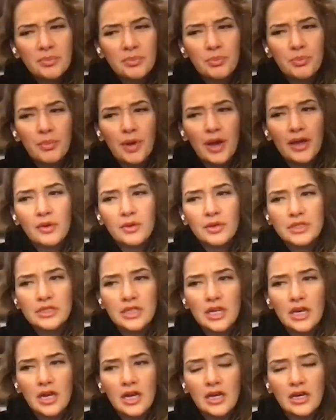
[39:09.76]
mm, I always
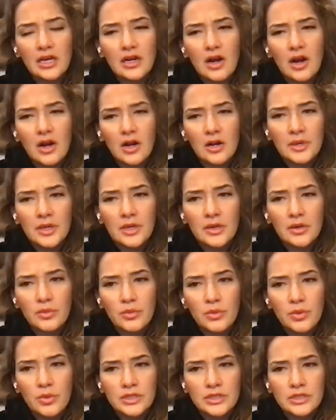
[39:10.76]
thought Army
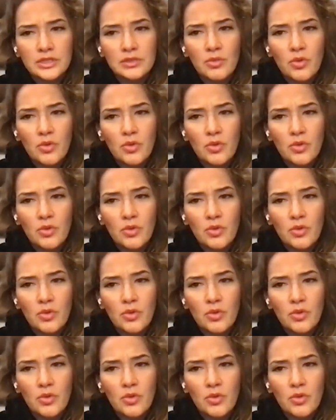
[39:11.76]
was the